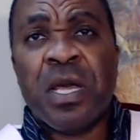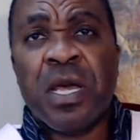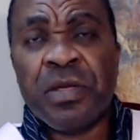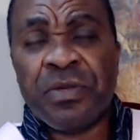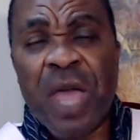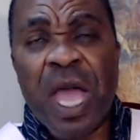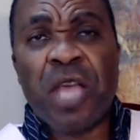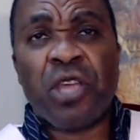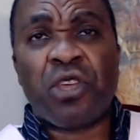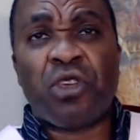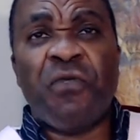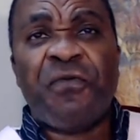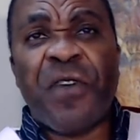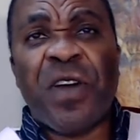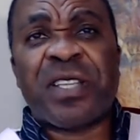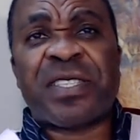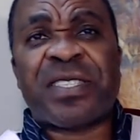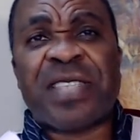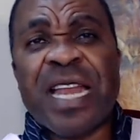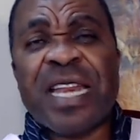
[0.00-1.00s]
Thank you
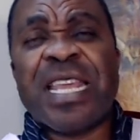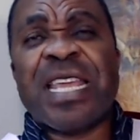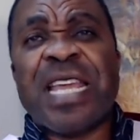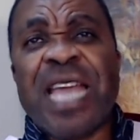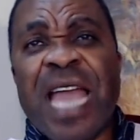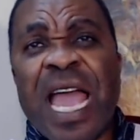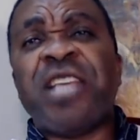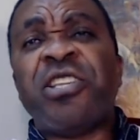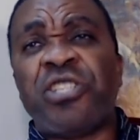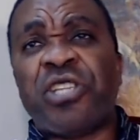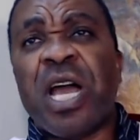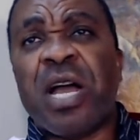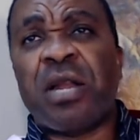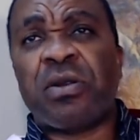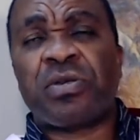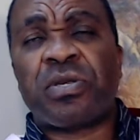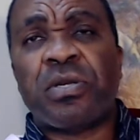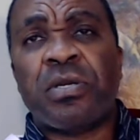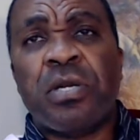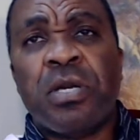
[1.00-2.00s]
for sending
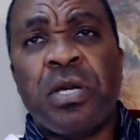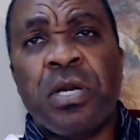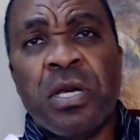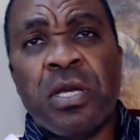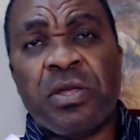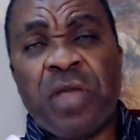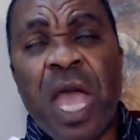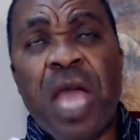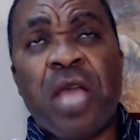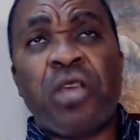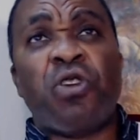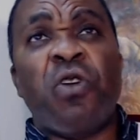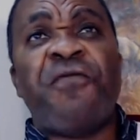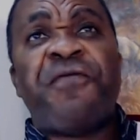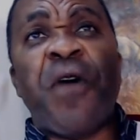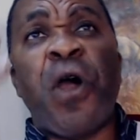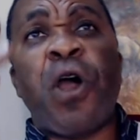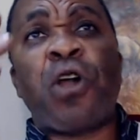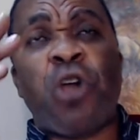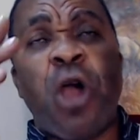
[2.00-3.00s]
angels. Thank you
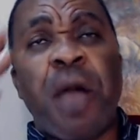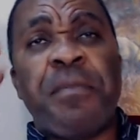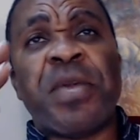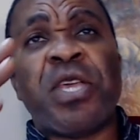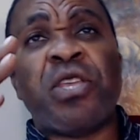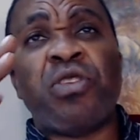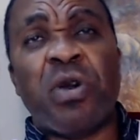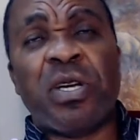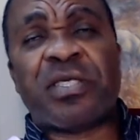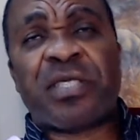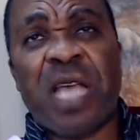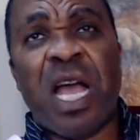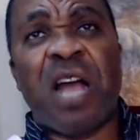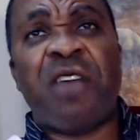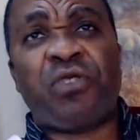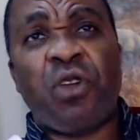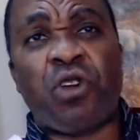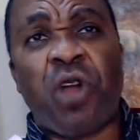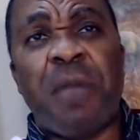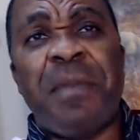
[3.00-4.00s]
for coming
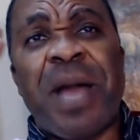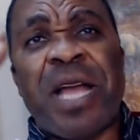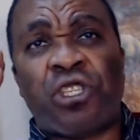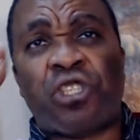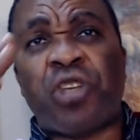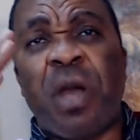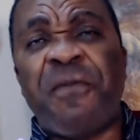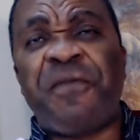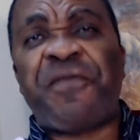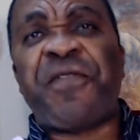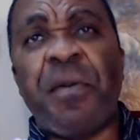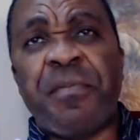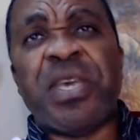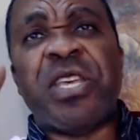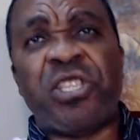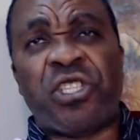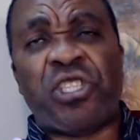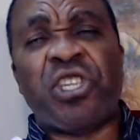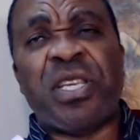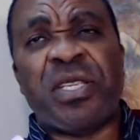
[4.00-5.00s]
yourself to come and shop for
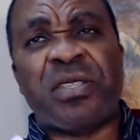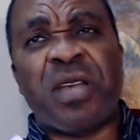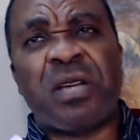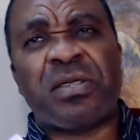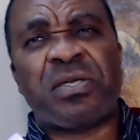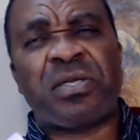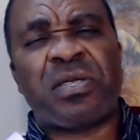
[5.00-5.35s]
me, Jesus.